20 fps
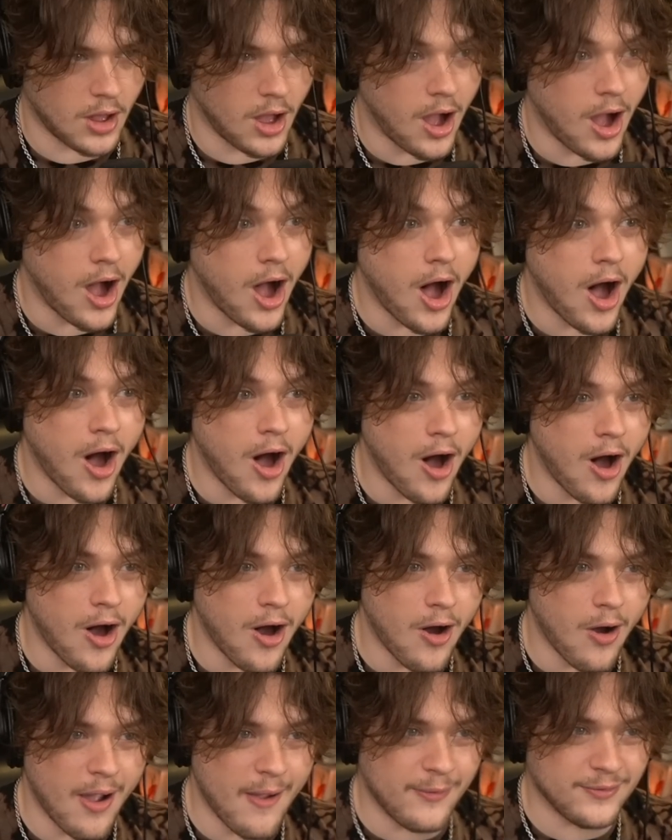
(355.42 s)

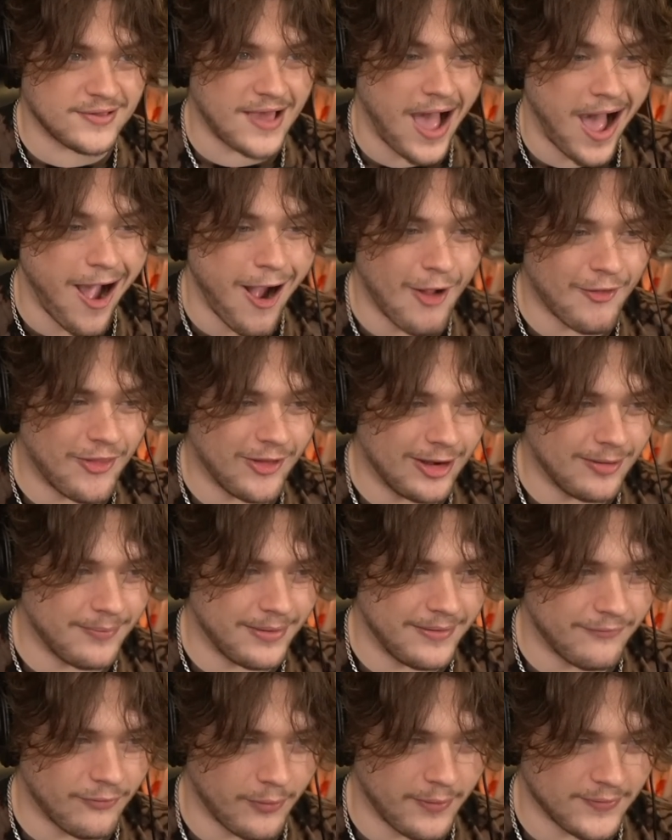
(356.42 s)
Oh, he was higher than him
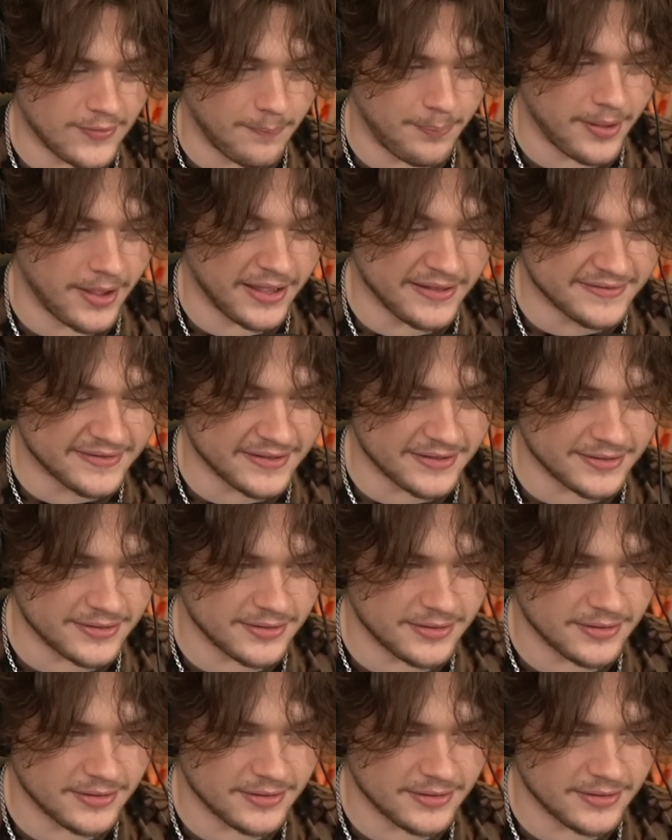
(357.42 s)
even though he was a peasant.